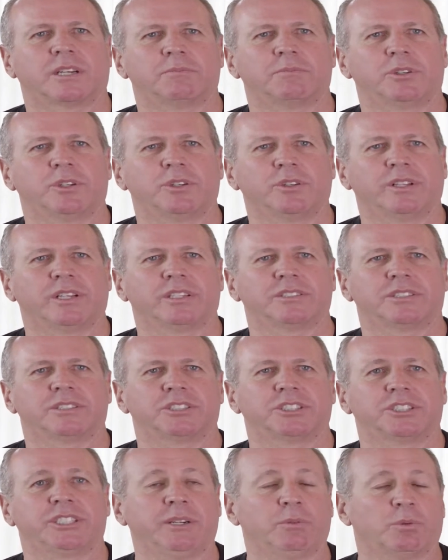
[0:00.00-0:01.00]
to come do this,
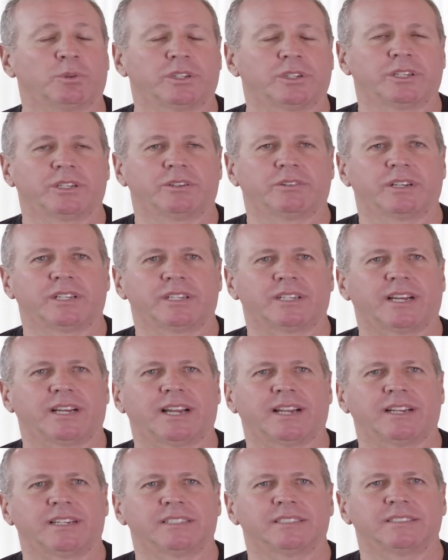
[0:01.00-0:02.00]
and she wanted to do it, and
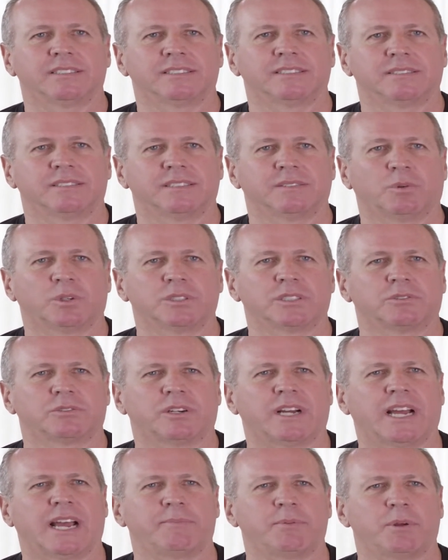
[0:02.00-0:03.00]
I wasn't
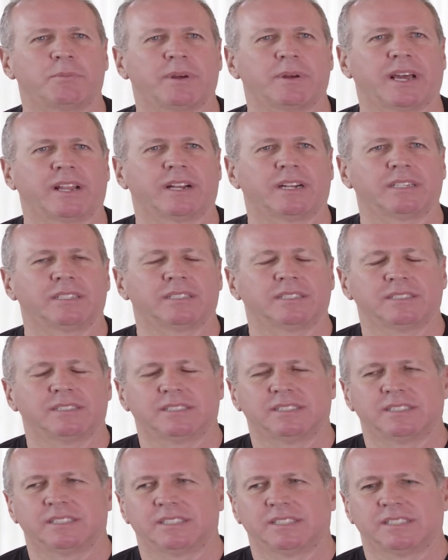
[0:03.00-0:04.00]
real happy about it.
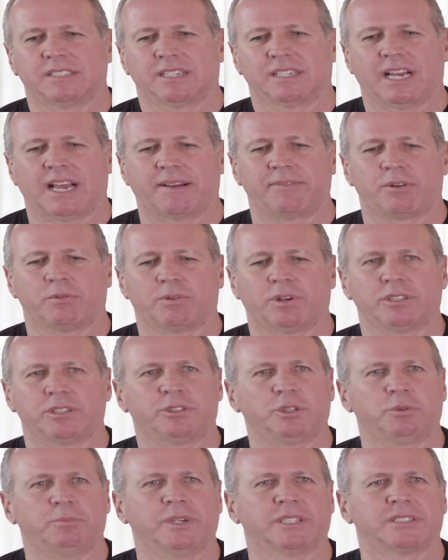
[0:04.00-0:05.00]
I happened to
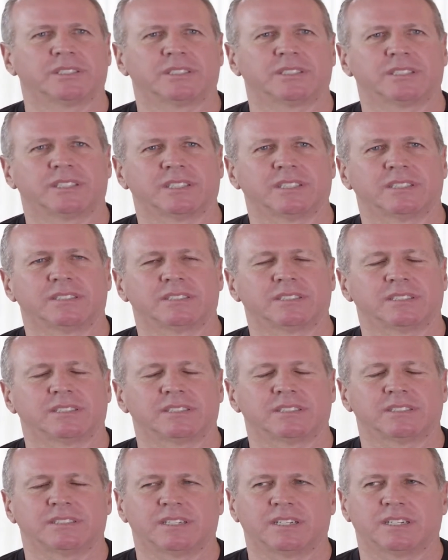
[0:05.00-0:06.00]
run two businesses,
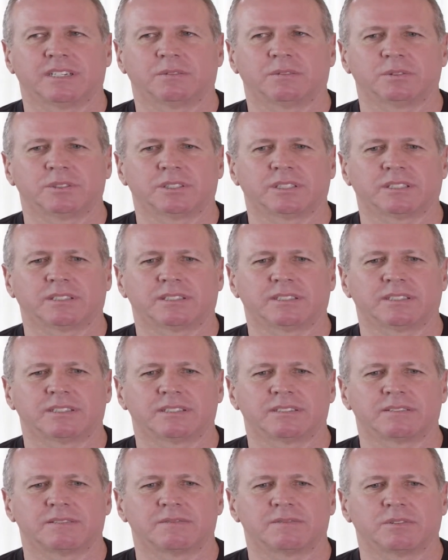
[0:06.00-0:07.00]
and uh, was a,
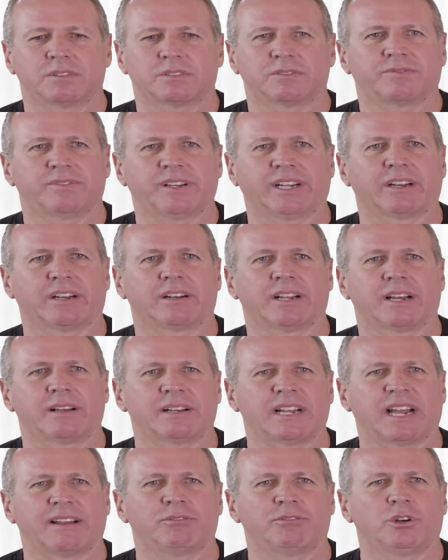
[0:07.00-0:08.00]
was figuring
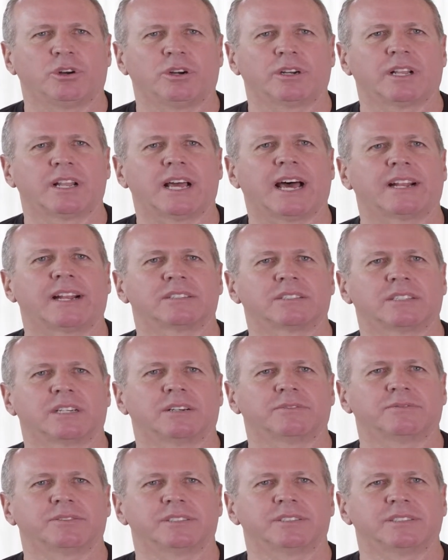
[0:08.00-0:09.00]
I, I've learned a lot of
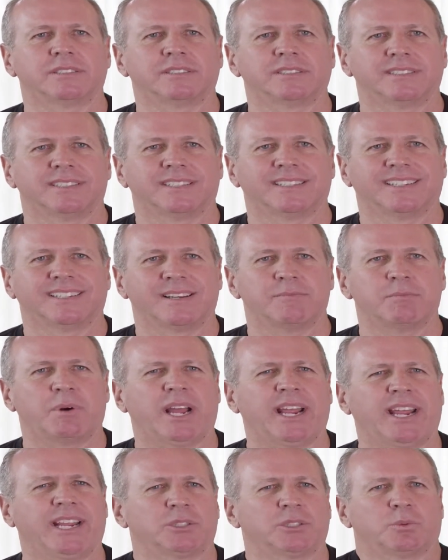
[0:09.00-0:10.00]
stuff, and at
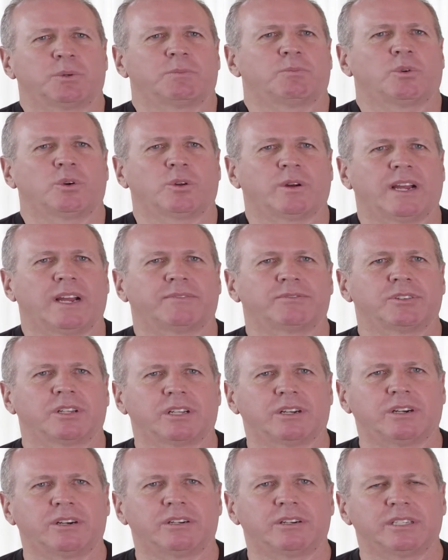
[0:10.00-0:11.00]
my age, what more do I have
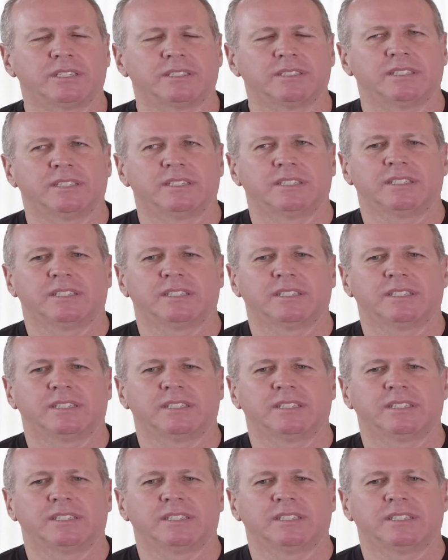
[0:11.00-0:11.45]
to learn? And